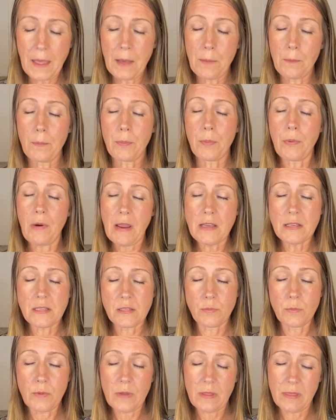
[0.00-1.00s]

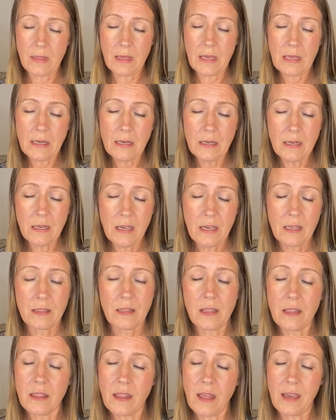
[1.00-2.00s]
embrace within,
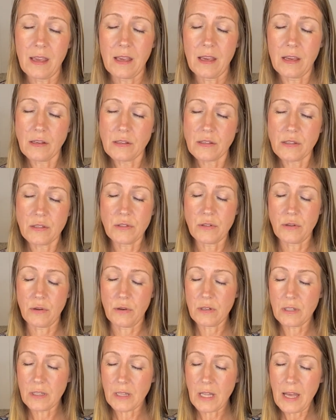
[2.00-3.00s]
that they
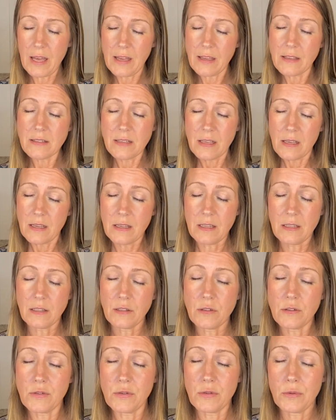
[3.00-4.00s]
externalize
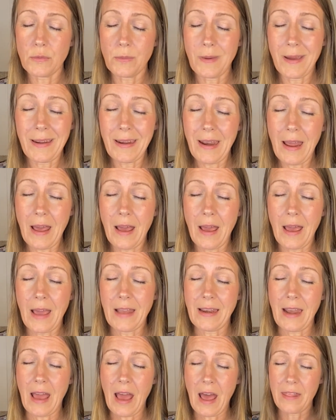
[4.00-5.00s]
into an
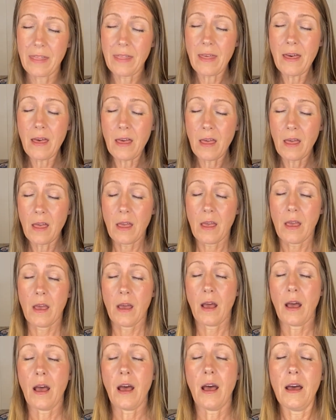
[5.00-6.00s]
other,
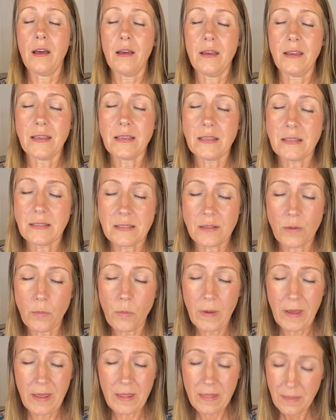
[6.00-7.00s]
is
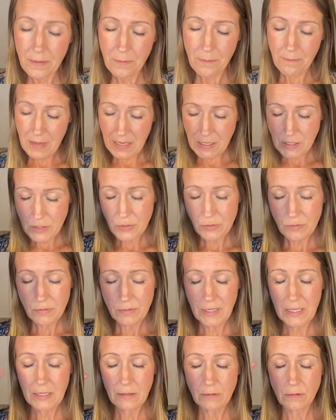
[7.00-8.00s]
where the
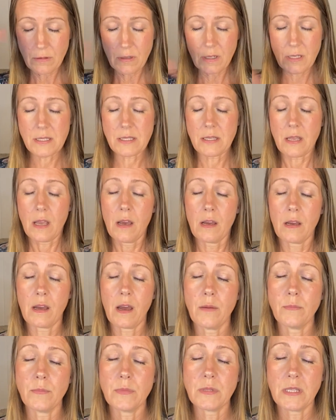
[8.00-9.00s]
mental illness
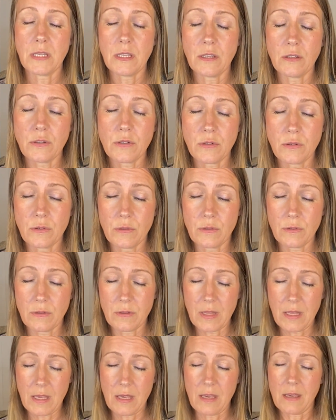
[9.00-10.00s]
comes
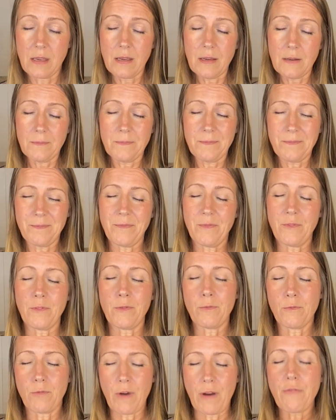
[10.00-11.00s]
into the
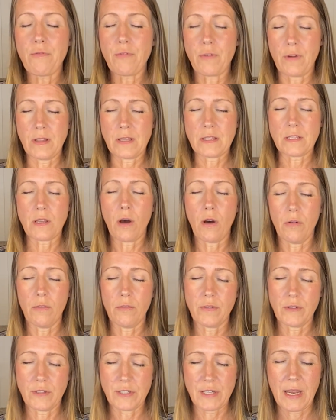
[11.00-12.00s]
reference
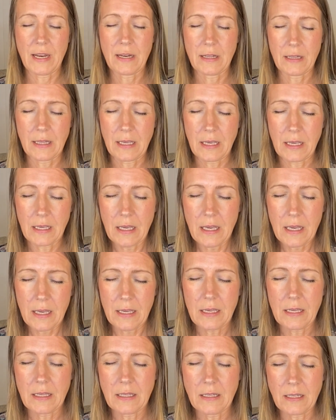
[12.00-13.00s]
of channeling.
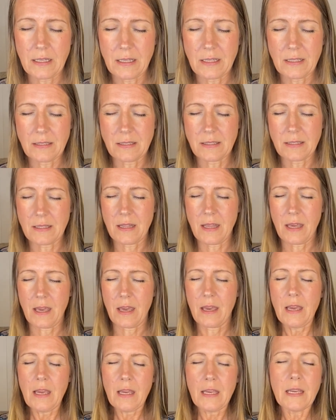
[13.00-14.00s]
It is
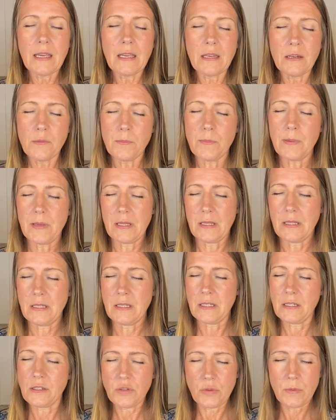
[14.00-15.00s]
their
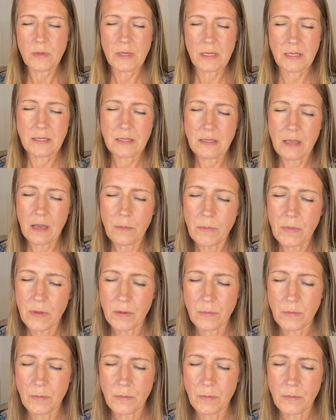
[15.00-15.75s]
inability to accept